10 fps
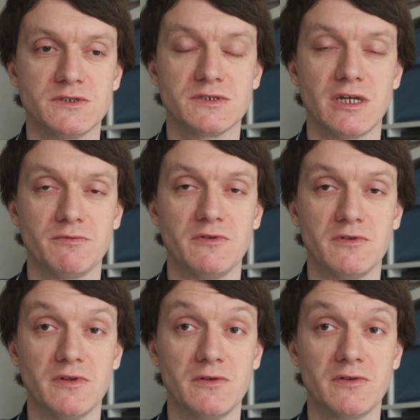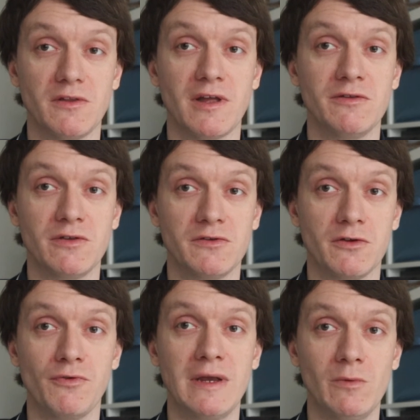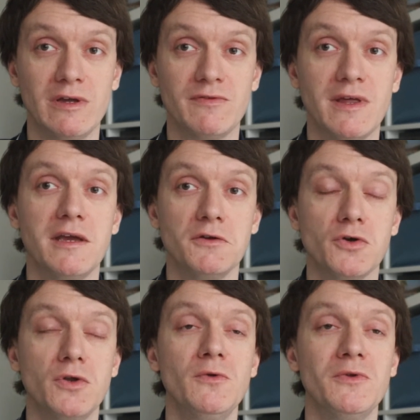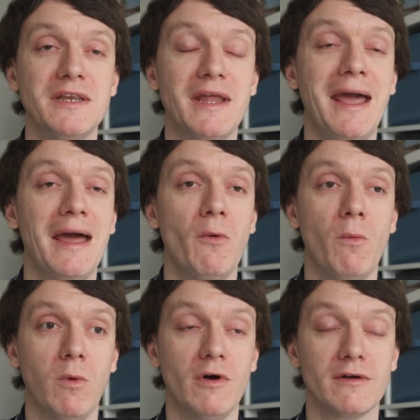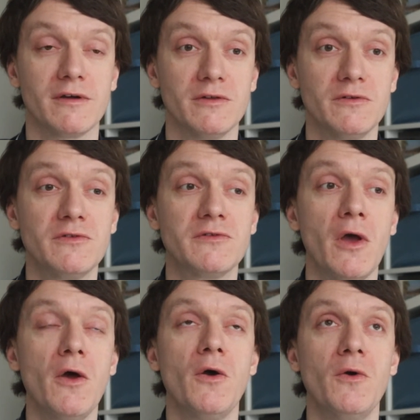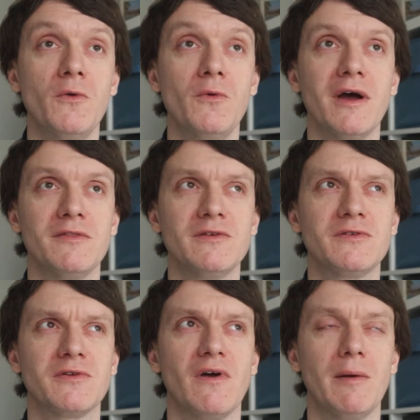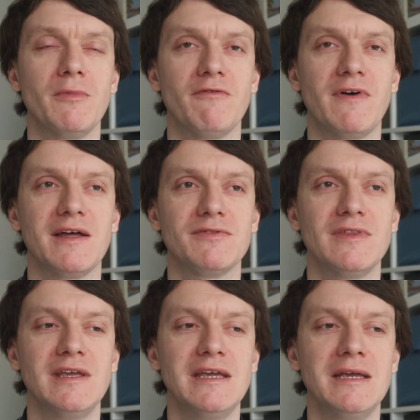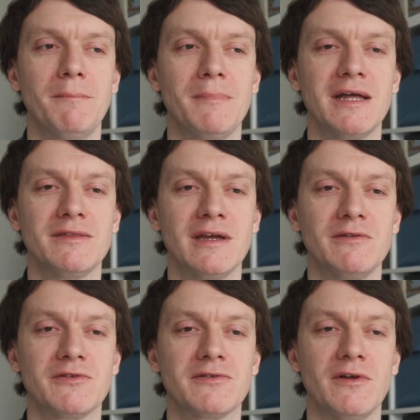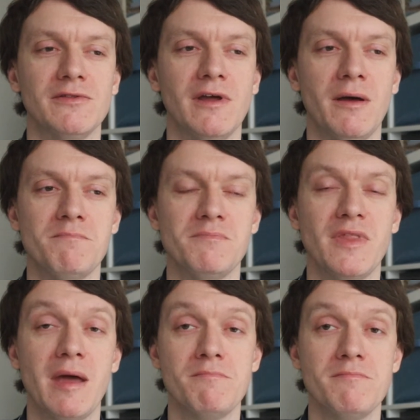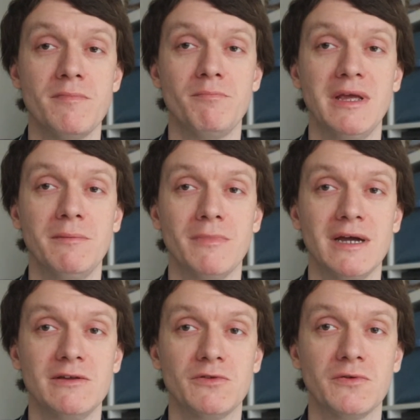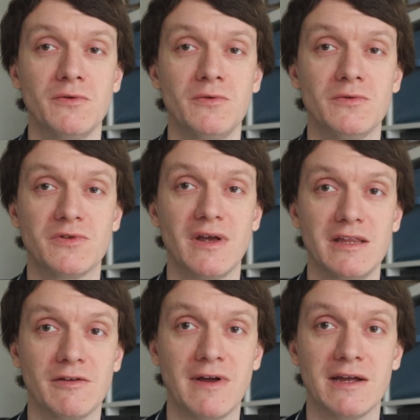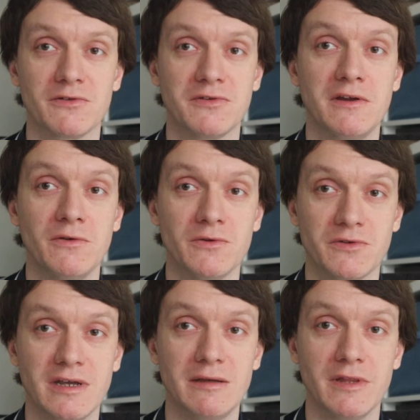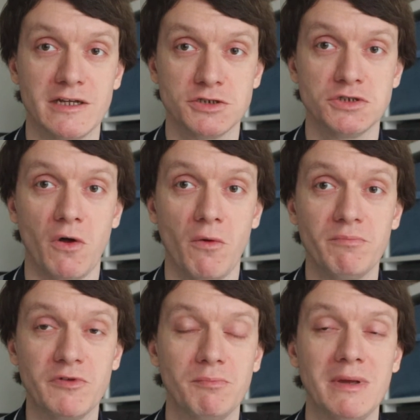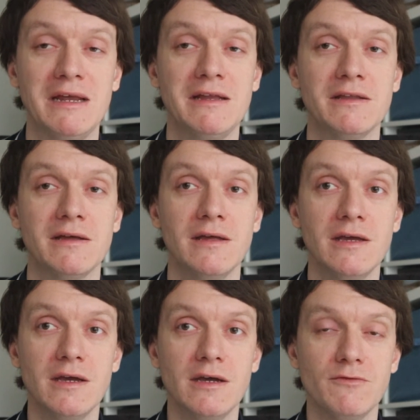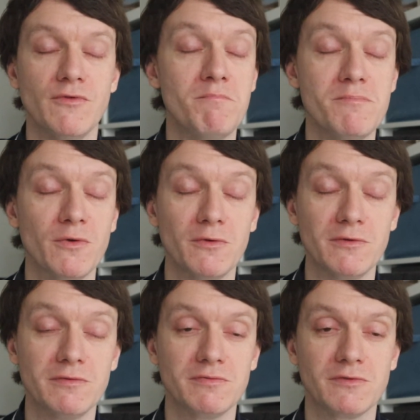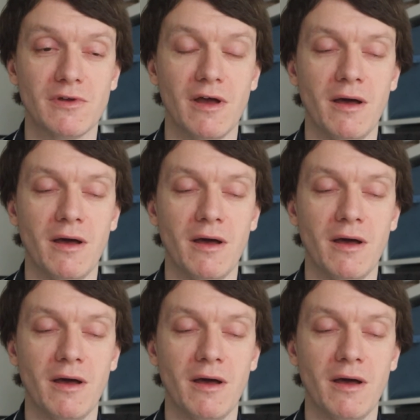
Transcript: substances that they disagree with, including health workers who at this time have had the mandates on them being made to take the vaccine or to keep their jobs being removed